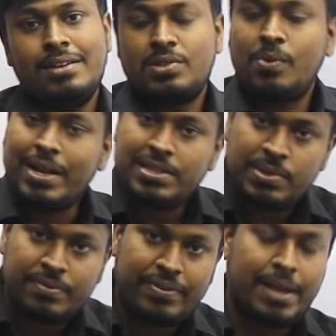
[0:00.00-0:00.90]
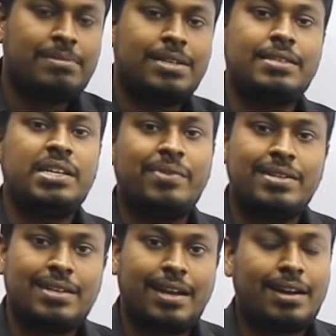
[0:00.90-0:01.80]
So once you frame that
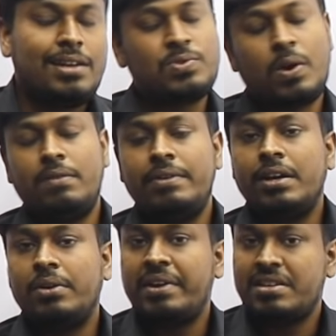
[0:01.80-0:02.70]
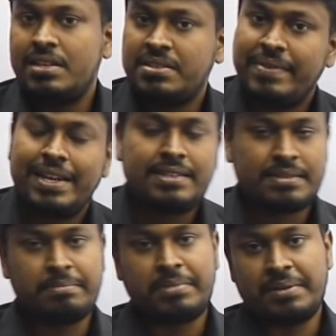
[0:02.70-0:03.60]
sequence correctly, solving a question is very
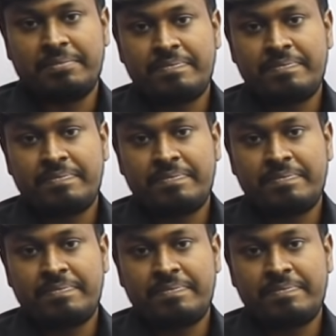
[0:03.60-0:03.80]
simple.